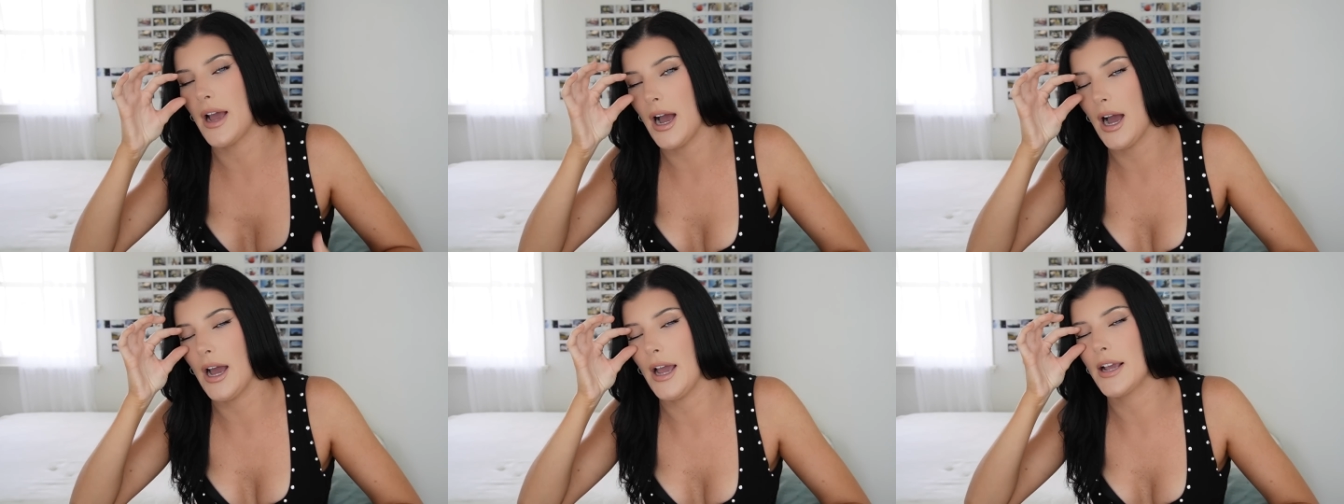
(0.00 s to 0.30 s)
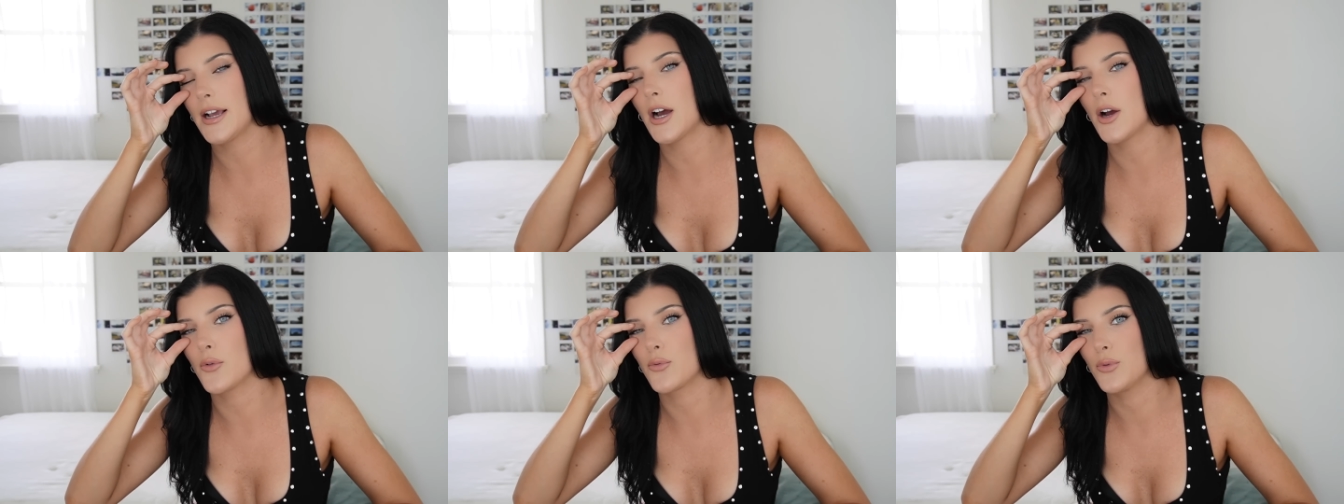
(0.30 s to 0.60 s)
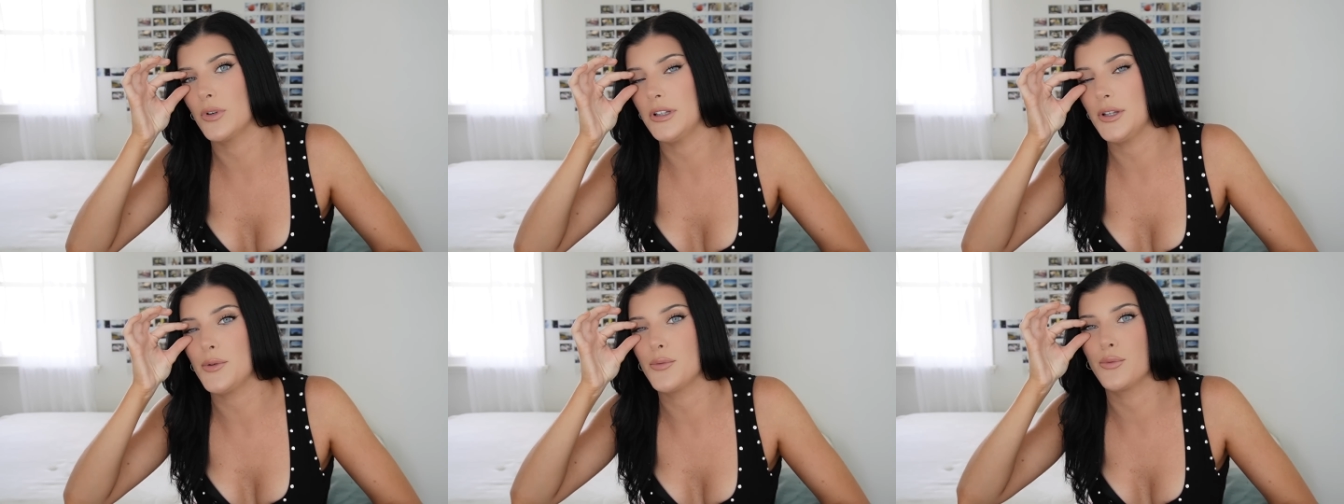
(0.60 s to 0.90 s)
eye got
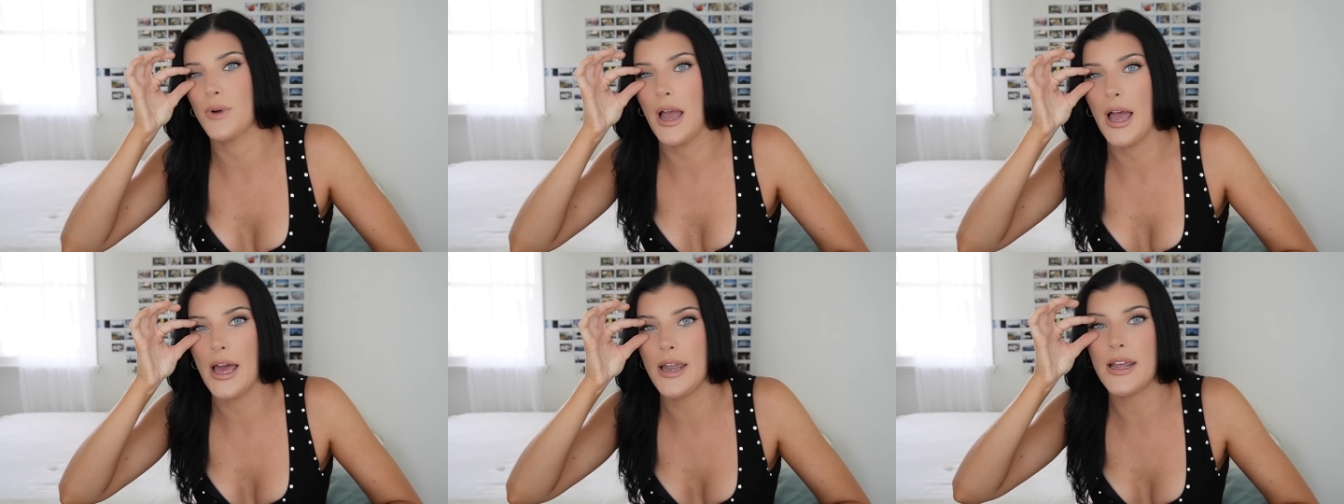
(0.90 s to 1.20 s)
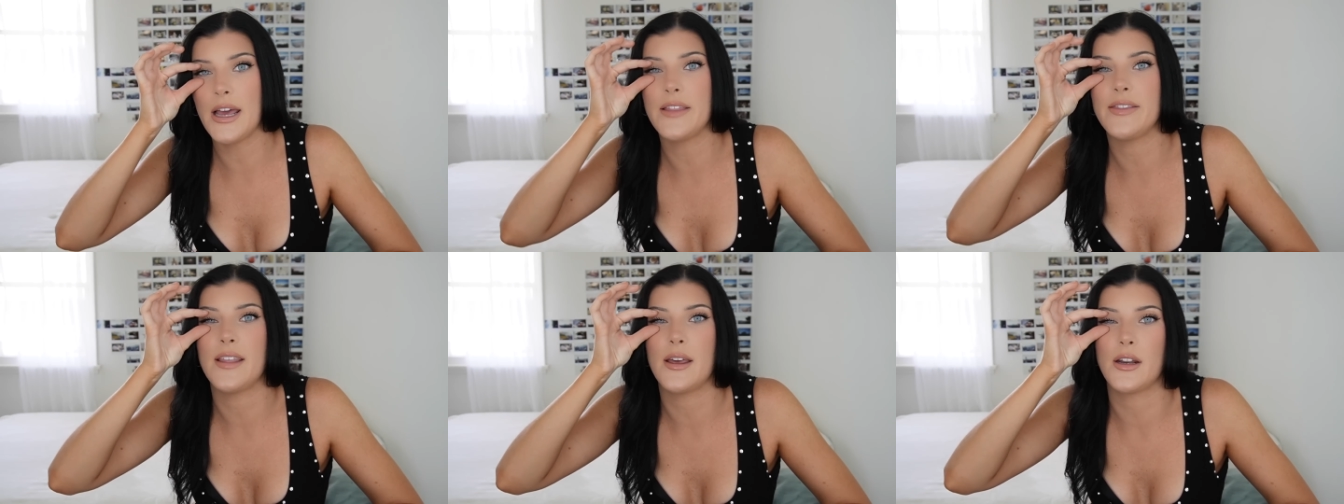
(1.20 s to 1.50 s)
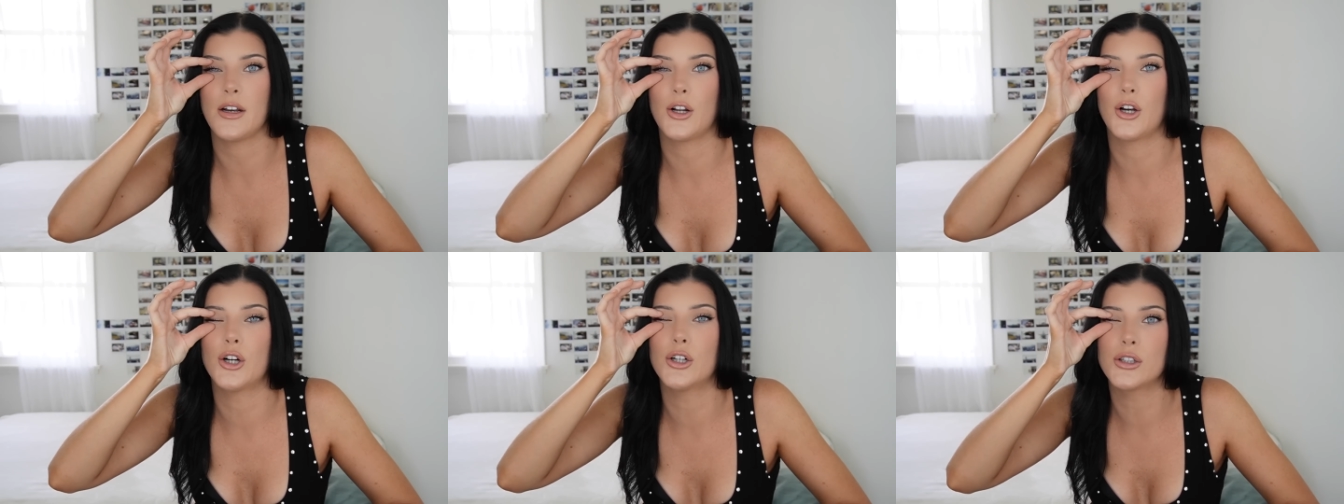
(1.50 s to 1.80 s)
really red and
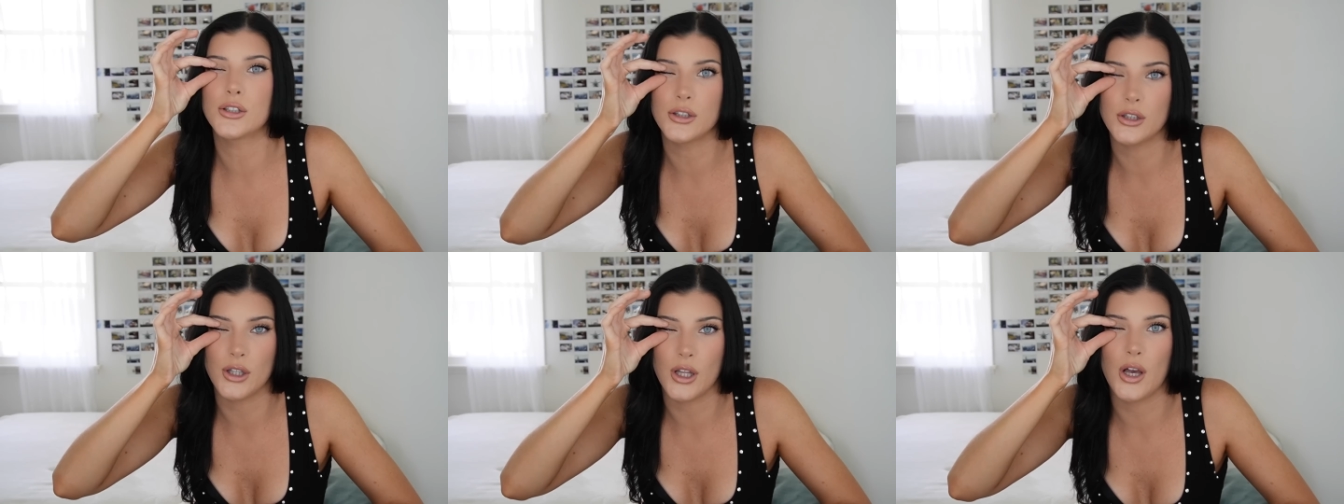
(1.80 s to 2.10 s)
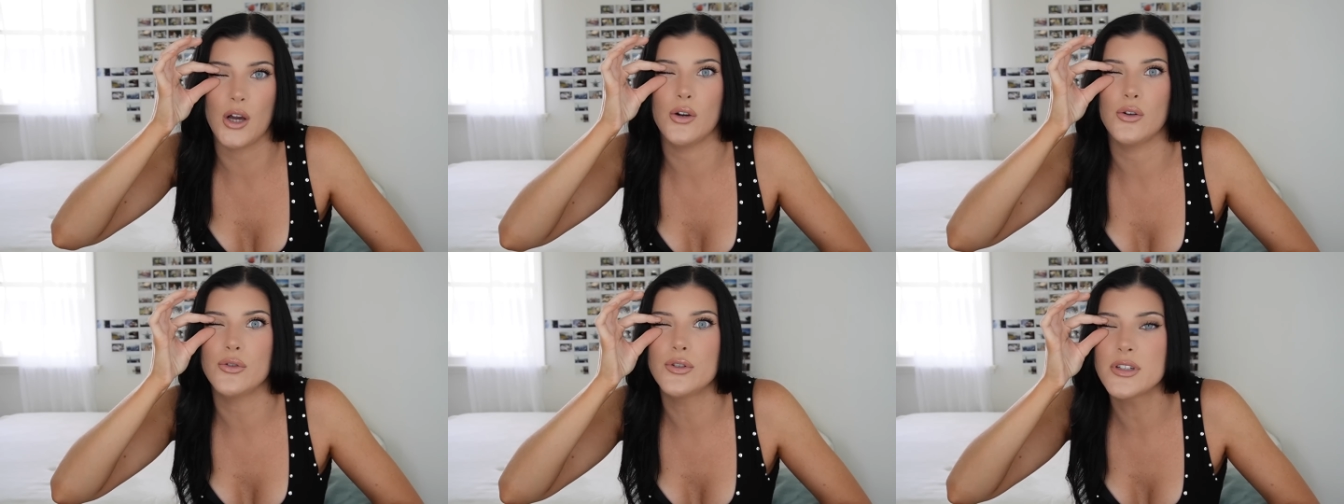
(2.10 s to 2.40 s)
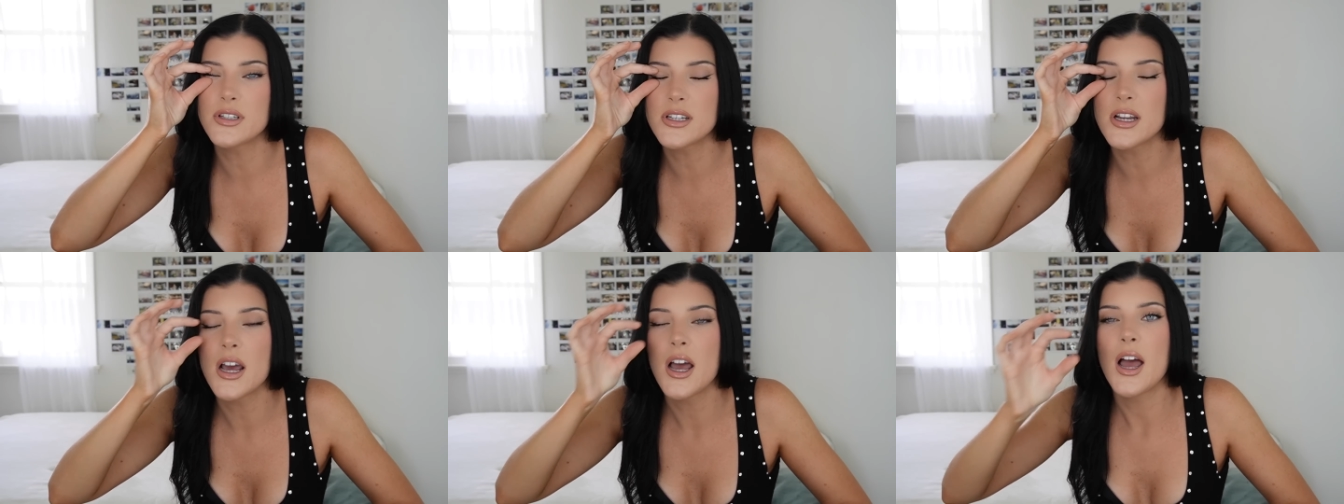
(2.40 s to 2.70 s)
then
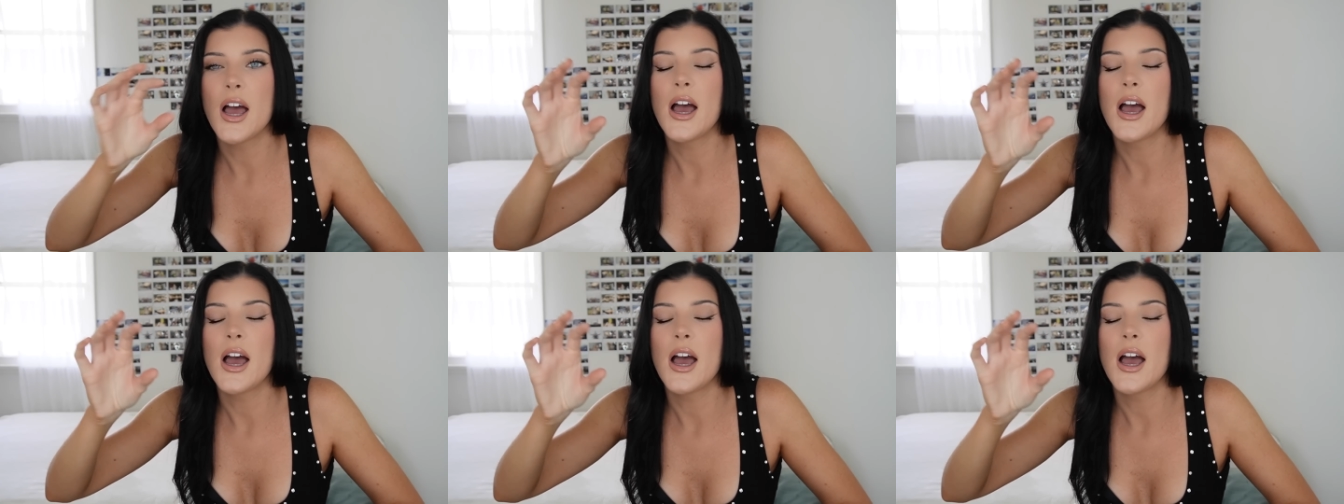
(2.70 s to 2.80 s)
closed